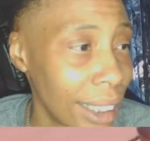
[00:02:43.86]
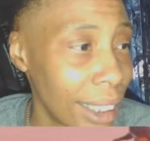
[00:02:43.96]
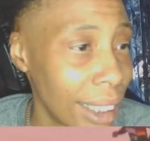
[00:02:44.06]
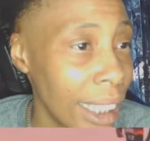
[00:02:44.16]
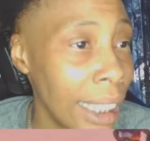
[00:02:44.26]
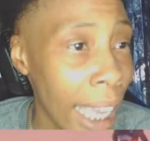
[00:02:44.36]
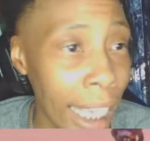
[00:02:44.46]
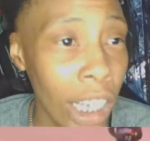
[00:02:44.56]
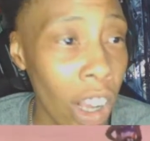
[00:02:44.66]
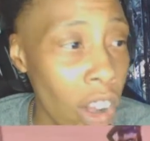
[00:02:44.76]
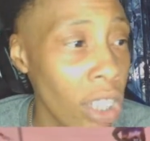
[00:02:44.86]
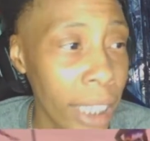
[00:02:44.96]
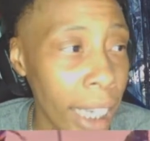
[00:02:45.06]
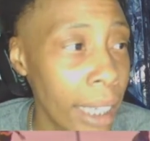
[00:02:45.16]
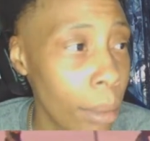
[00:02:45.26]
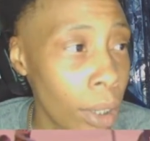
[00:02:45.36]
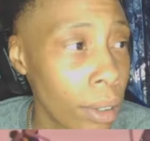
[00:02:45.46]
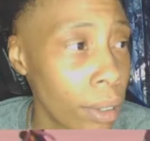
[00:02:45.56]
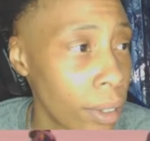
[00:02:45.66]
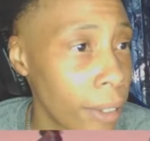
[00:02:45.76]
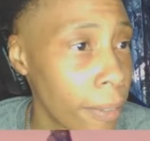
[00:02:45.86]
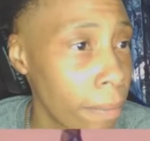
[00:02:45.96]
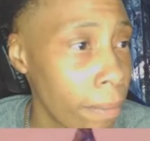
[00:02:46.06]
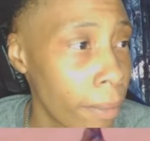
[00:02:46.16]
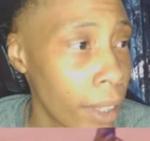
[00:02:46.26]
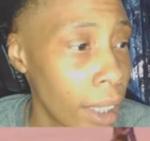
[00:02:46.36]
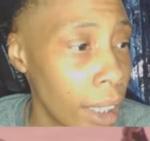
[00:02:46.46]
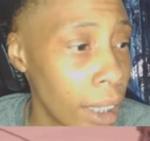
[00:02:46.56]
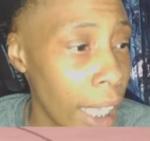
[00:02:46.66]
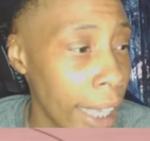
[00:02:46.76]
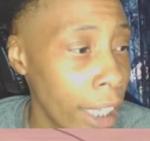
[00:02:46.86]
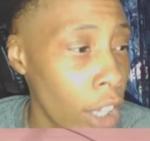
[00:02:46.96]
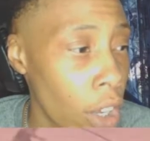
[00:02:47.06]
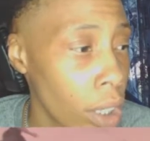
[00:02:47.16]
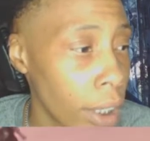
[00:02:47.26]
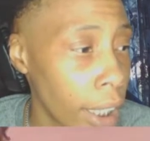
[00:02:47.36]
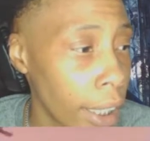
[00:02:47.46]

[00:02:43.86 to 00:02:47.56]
He ate all night, bro. He ate all night.